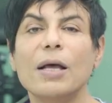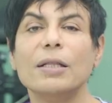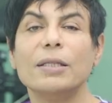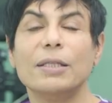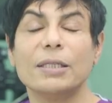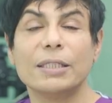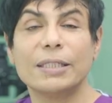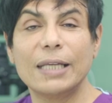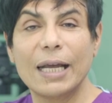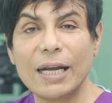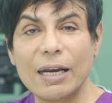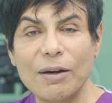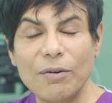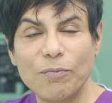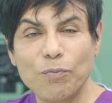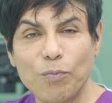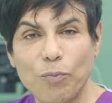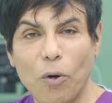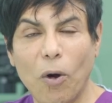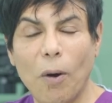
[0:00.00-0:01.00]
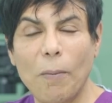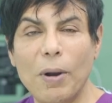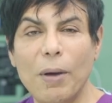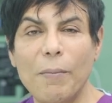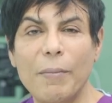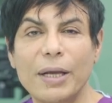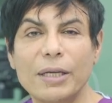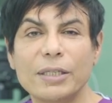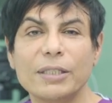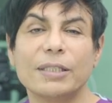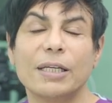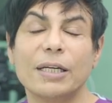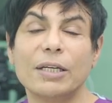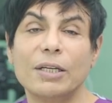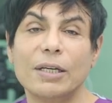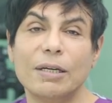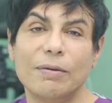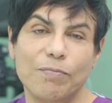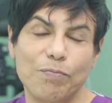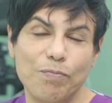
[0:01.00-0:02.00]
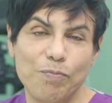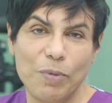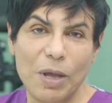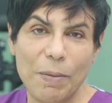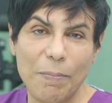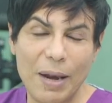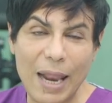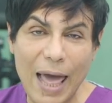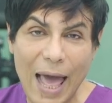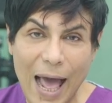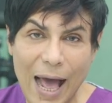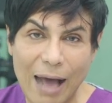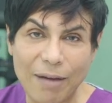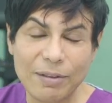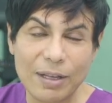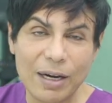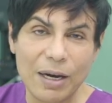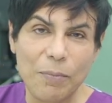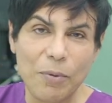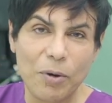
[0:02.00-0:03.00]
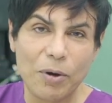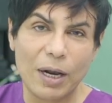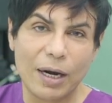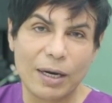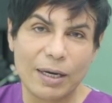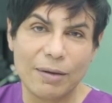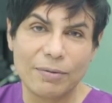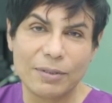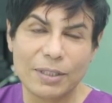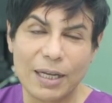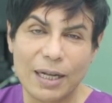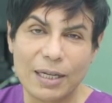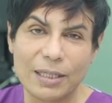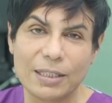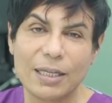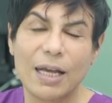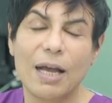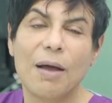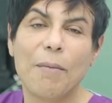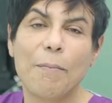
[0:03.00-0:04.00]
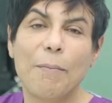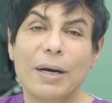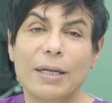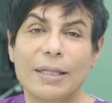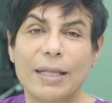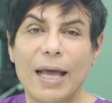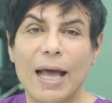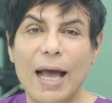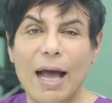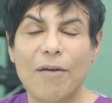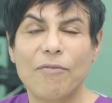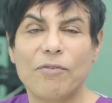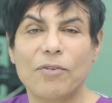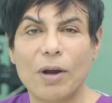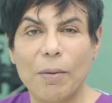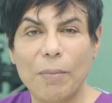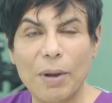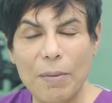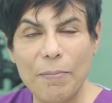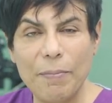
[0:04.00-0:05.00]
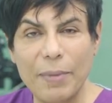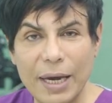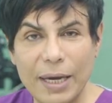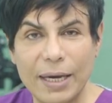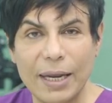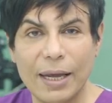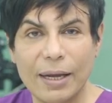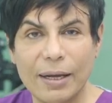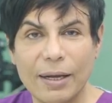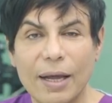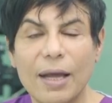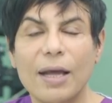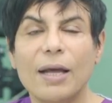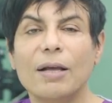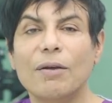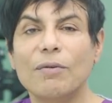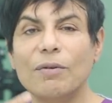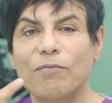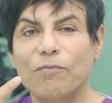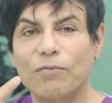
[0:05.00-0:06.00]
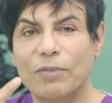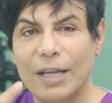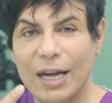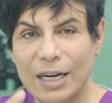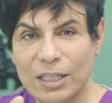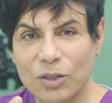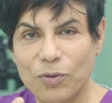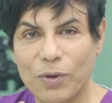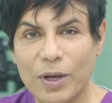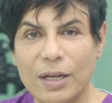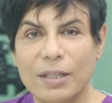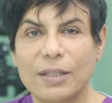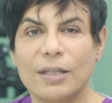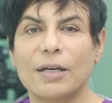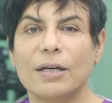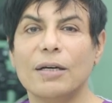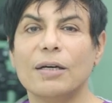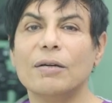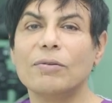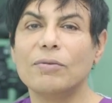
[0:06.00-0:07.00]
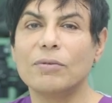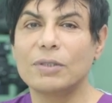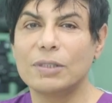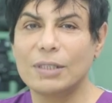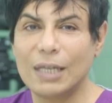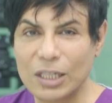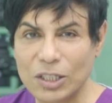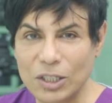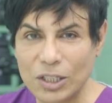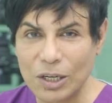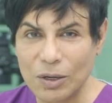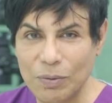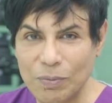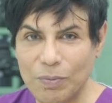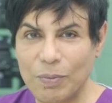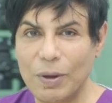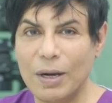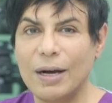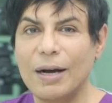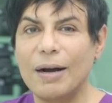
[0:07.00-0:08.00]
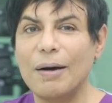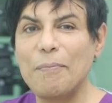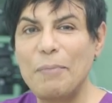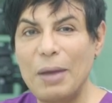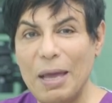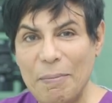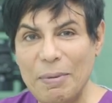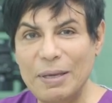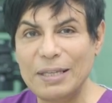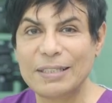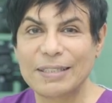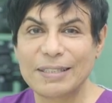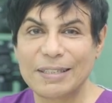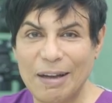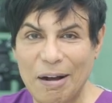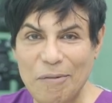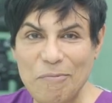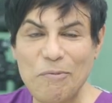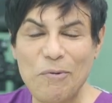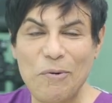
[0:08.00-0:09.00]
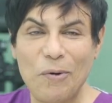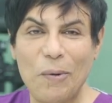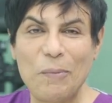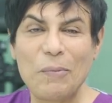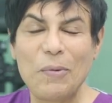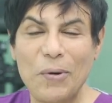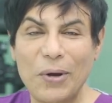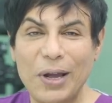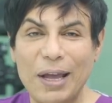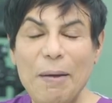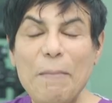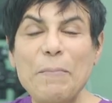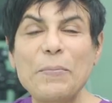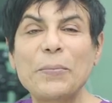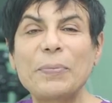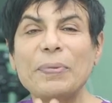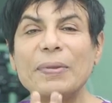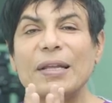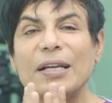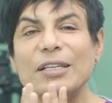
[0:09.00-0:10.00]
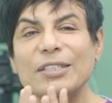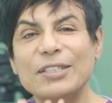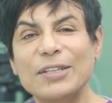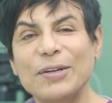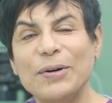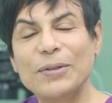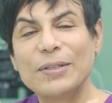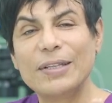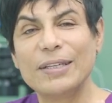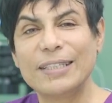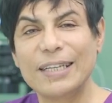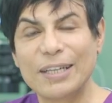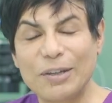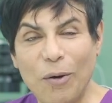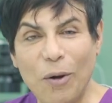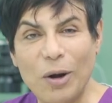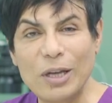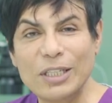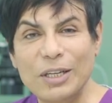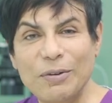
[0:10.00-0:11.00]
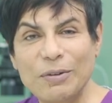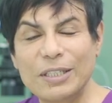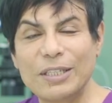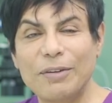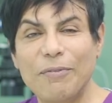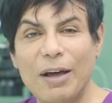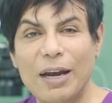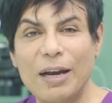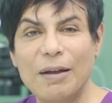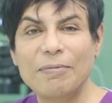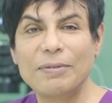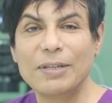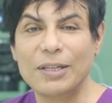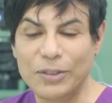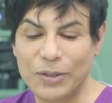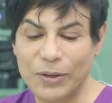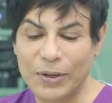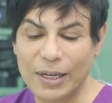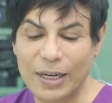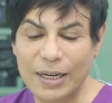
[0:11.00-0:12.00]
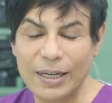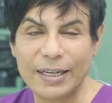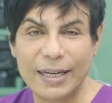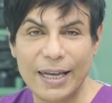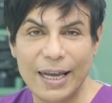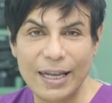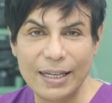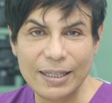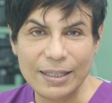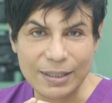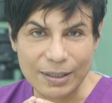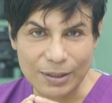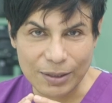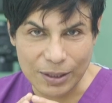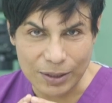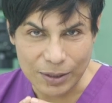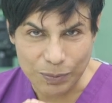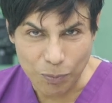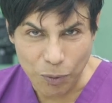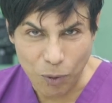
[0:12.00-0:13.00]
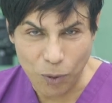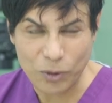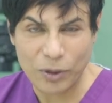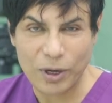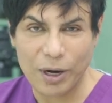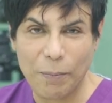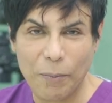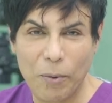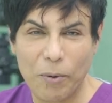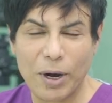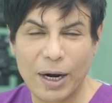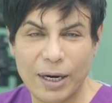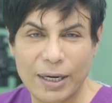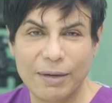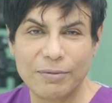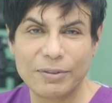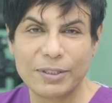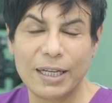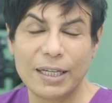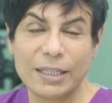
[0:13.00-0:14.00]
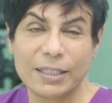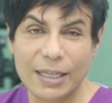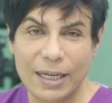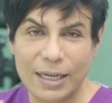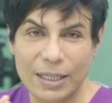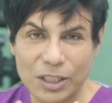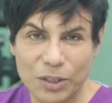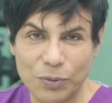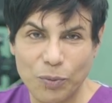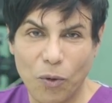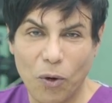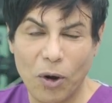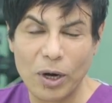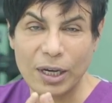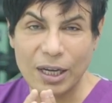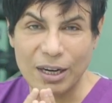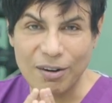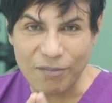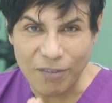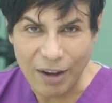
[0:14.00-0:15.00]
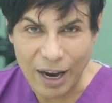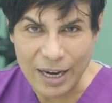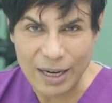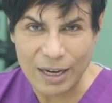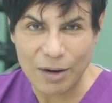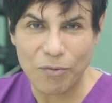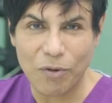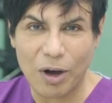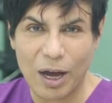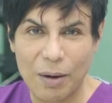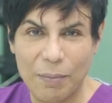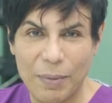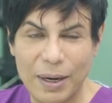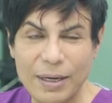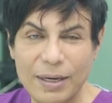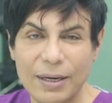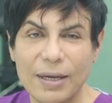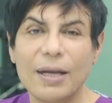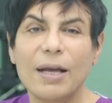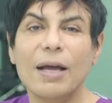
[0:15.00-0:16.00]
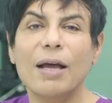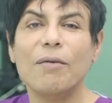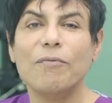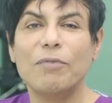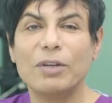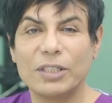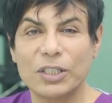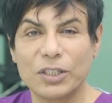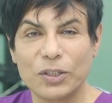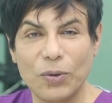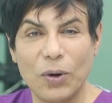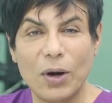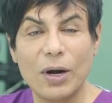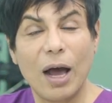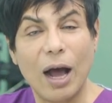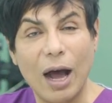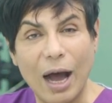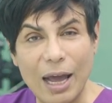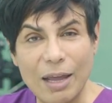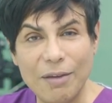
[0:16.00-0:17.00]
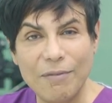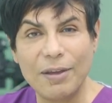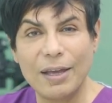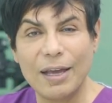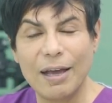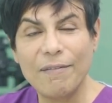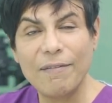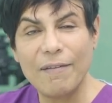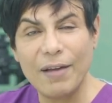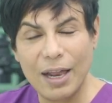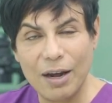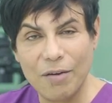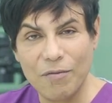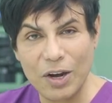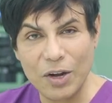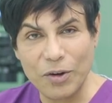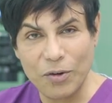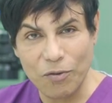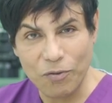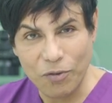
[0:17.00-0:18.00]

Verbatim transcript: The second problem is that people have the reproductive cells, but they have trouble meeting. That's where the test tube babies come from, okay? So the technology was developed to contain both the reproductive cells in a small confined environment, which is called IVF, in vitro